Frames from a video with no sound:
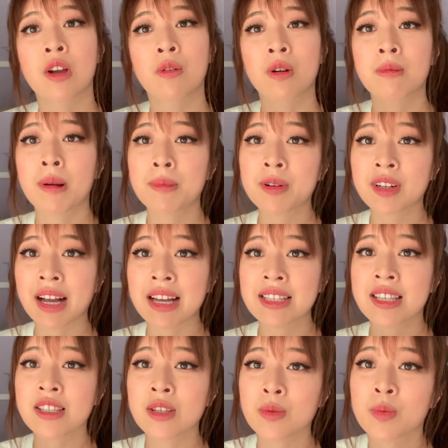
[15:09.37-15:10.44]
Remember guys,
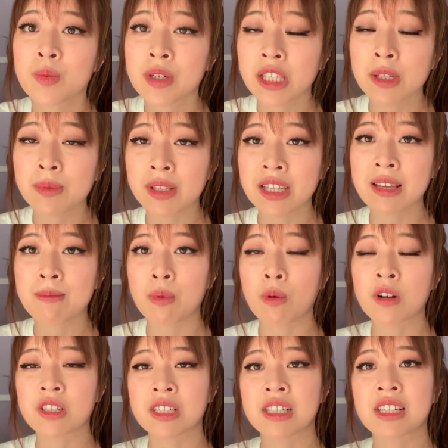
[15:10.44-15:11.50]
this is really, really
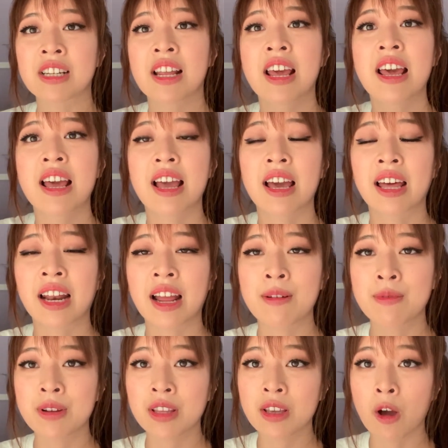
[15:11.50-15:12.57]
important, and I
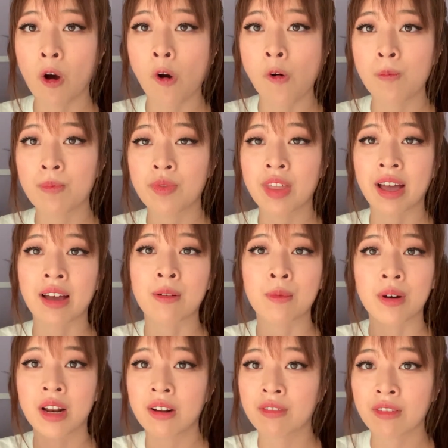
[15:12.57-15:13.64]
really hope that
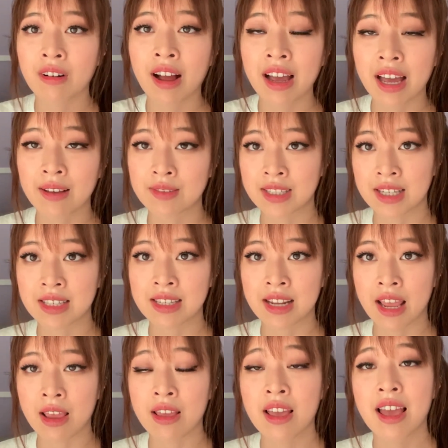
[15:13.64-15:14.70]
whatever I have said
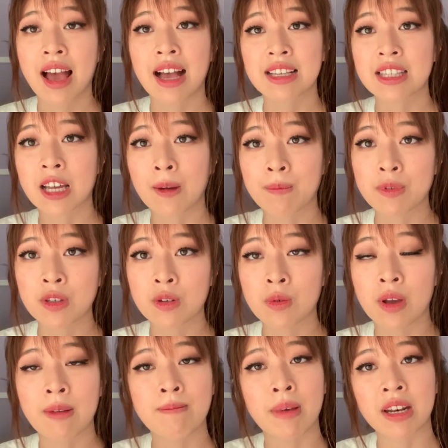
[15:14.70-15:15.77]
today has helped you
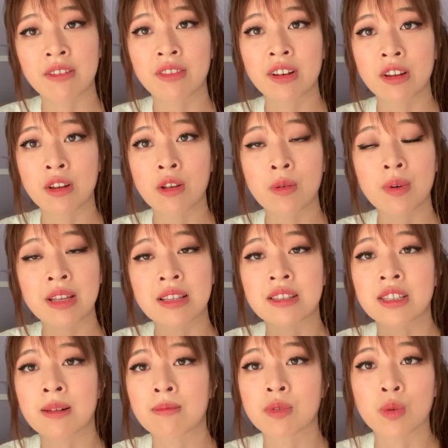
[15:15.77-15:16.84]
and benefited you in
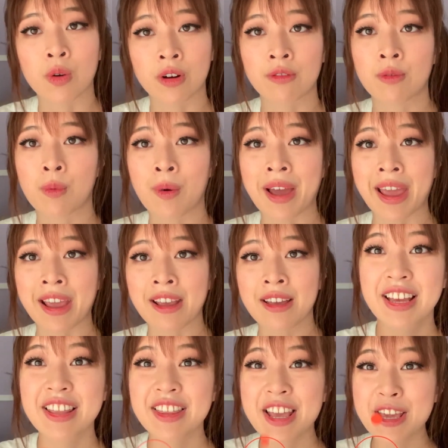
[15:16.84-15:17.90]
some sort of way.
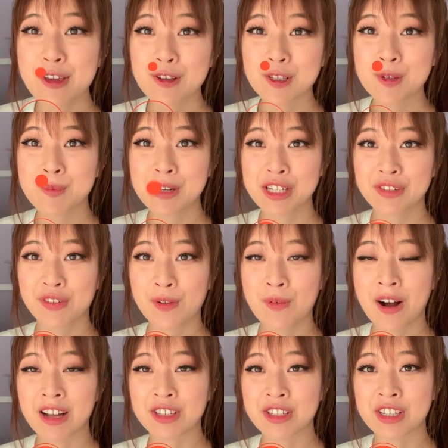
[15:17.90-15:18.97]
Thank you so much for
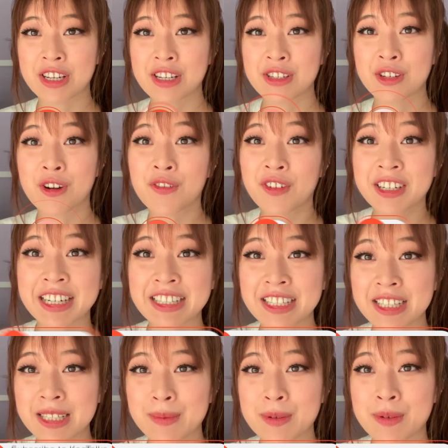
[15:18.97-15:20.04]
watching. Don't forget to
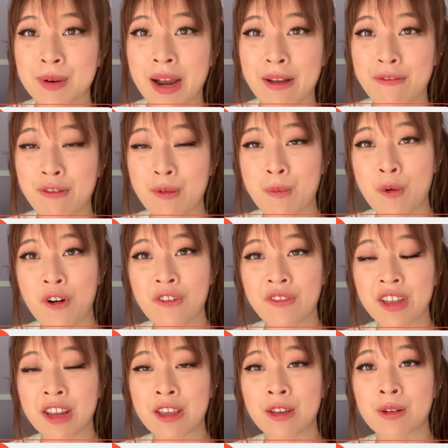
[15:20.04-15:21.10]
subscribe for more
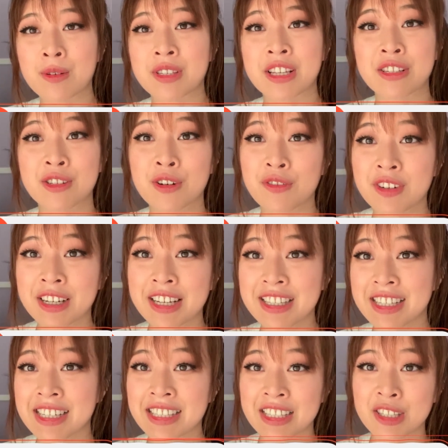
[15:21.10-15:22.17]
videos, and don't forget to
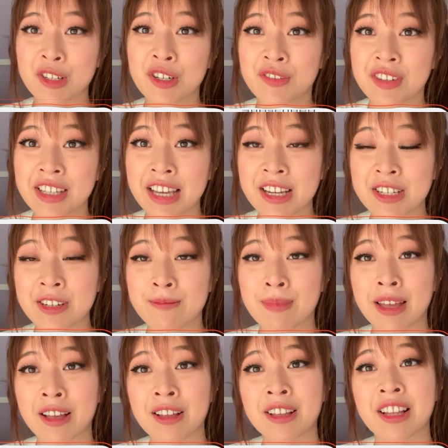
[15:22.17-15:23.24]
hit the notification
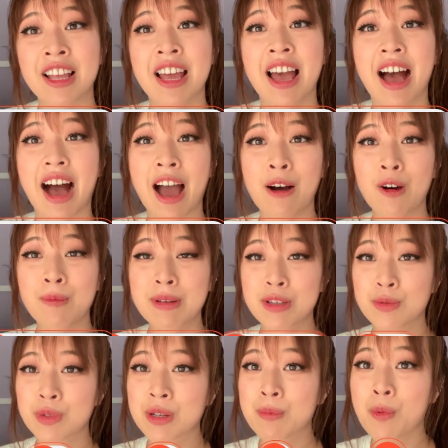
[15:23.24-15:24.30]
bell. I will be
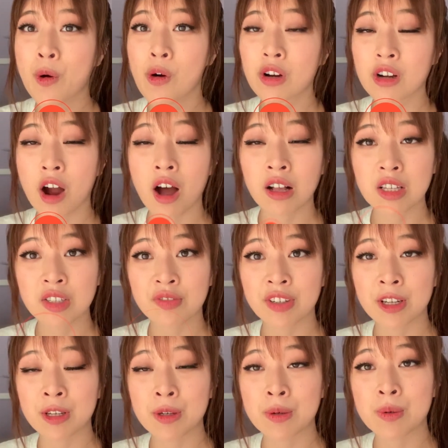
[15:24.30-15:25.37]
doing more college
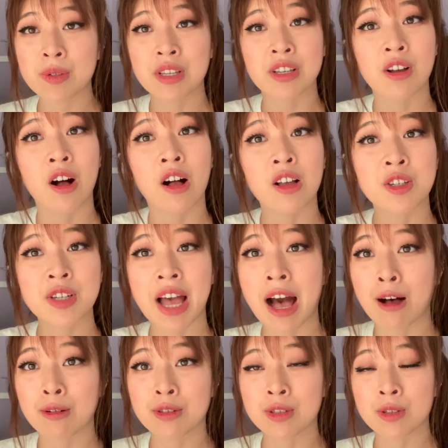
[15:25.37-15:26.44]
videos and college
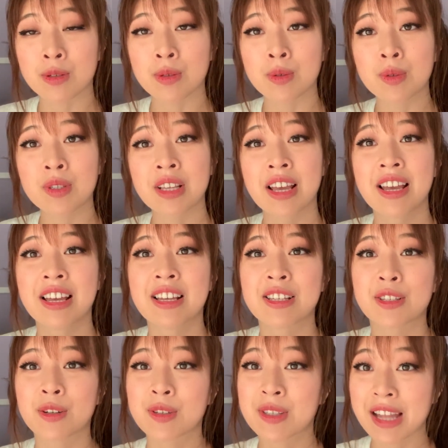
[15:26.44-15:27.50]
how-tos,
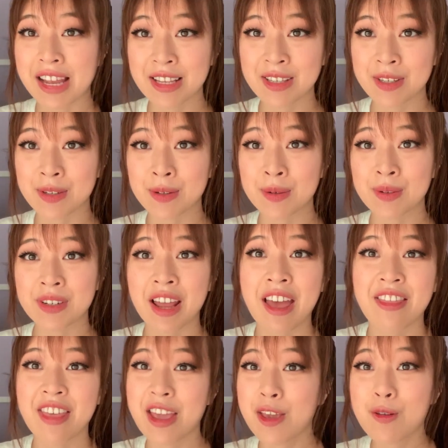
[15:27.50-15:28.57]
so stay tuned.
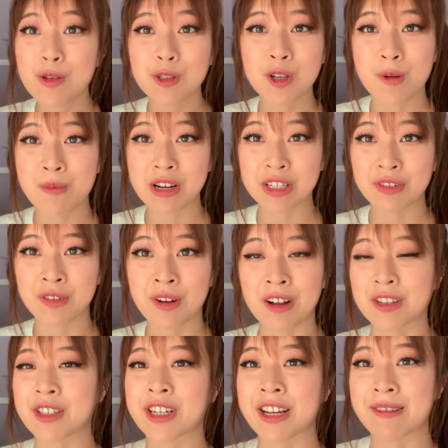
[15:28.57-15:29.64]
Thank you so much for
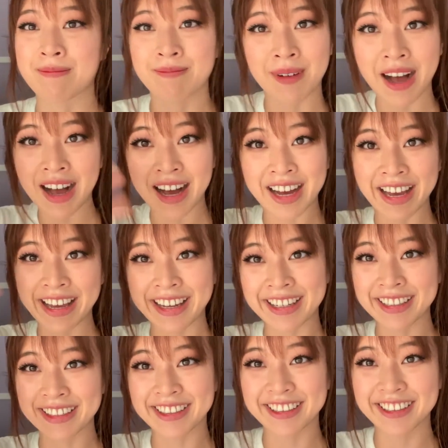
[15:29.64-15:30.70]
watching. Bye!